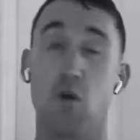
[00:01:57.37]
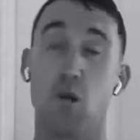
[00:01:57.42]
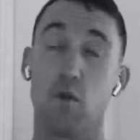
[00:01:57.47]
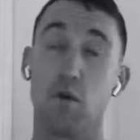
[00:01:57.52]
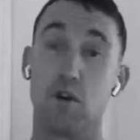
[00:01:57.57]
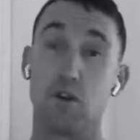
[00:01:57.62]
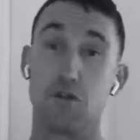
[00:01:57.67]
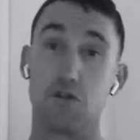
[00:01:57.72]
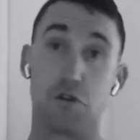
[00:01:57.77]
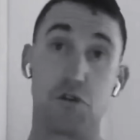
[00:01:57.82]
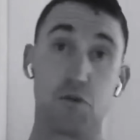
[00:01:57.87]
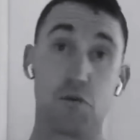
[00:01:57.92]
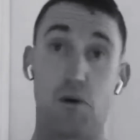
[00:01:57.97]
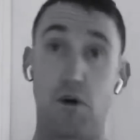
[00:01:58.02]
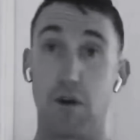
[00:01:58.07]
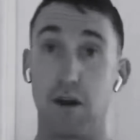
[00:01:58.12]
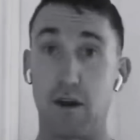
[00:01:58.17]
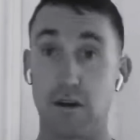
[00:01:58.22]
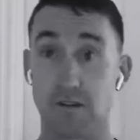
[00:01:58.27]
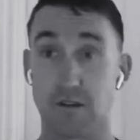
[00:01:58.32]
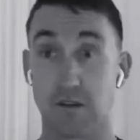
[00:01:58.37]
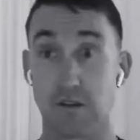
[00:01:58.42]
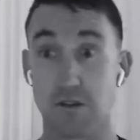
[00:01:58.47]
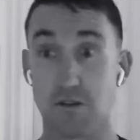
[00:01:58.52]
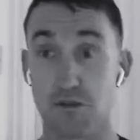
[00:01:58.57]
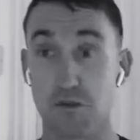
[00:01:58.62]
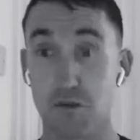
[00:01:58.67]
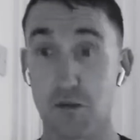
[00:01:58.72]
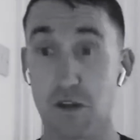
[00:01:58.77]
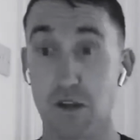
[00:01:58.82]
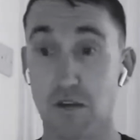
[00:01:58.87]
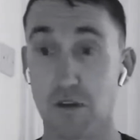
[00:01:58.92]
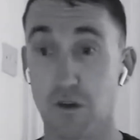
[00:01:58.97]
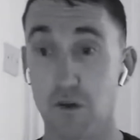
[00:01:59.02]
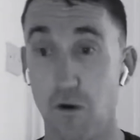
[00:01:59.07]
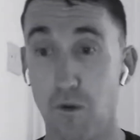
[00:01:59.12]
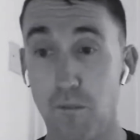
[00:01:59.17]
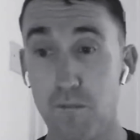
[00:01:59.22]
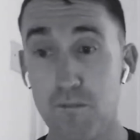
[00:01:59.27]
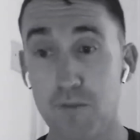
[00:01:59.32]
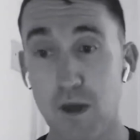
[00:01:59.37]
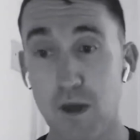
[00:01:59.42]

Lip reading: will show you all the exercises you need to know.